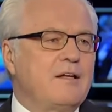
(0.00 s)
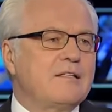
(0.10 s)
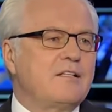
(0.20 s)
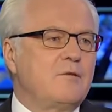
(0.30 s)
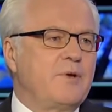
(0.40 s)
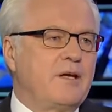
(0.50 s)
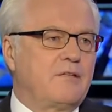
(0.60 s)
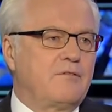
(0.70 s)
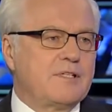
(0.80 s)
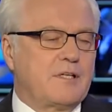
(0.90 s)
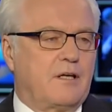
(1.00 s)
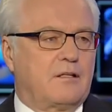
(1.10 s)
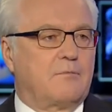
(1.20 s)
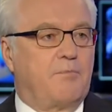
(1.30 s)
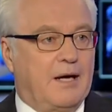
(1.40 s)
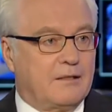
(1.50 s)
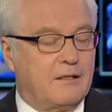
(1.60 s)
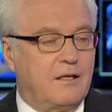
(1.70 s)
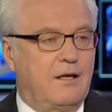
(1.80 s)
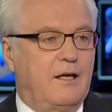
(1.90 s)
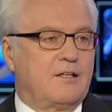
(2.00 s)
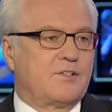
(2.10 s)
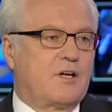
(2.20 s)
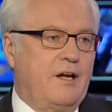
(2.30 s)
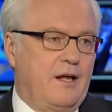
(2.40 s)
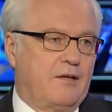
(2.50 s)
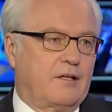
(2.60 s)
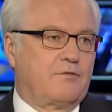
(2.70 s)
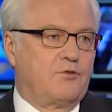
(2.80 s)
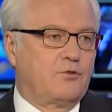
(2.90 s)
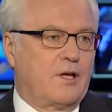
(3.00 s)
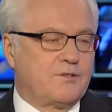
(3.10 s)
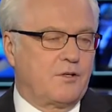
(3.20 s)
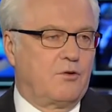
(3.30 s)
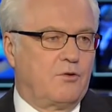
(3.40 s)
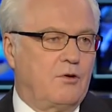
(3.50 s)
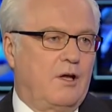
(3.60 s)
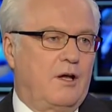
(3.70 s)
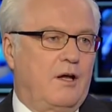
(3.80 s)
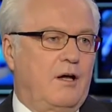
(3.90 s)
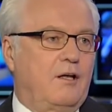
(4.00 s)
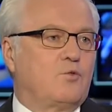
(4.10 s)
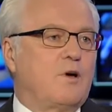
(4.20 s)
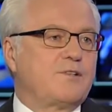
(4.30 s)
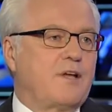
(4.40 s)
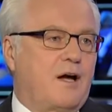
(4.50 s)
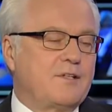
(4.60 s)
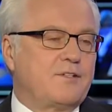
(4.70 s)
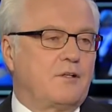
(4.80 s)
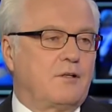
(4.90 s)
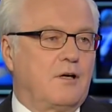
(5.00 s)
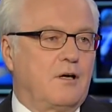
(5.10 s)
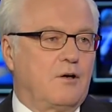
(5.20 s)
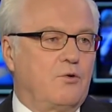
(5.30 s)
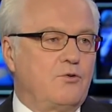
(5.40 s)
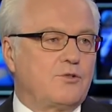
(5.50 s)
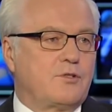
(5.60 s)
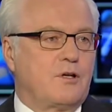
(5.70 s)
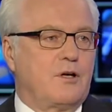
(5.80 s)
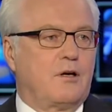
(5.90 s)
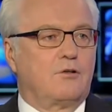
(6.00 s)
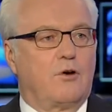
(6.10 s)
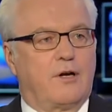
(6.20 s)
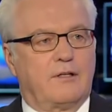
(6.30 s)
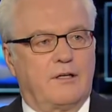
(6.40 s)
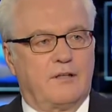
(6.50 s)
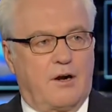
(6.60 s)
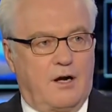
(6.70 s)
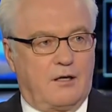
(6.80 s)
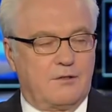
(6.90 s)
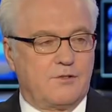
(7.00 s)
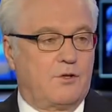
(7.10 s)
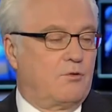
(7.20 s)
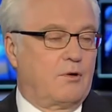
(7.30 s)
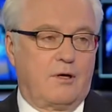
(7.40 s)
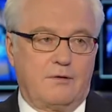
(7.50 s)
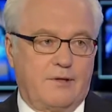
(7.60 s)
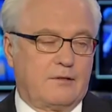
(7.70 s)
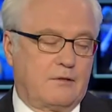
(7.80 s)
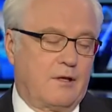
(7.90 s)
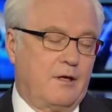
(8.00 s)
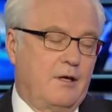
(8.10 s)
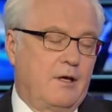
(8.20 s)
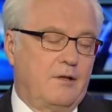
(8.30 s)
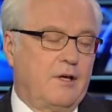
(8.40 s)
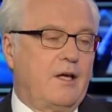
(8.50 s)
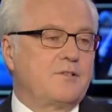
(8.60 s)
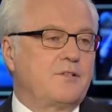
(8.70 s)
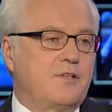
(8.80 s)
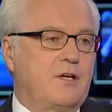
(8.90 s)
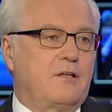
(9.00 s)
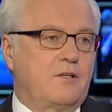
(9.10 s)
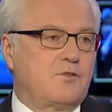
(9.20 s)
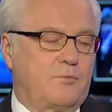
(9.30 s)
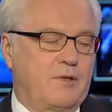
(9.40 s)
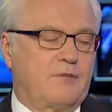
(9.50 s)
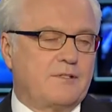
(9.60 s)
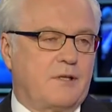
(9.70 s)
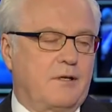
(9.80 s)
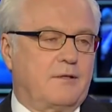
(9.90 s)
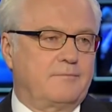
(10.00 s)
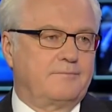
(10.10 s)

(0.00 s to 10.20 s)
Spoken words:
That is still being investigated. But it is clear that a few days ago, it was the ISIL who used the chlorine in Iraq. So that the case in Syria needs to be investigated.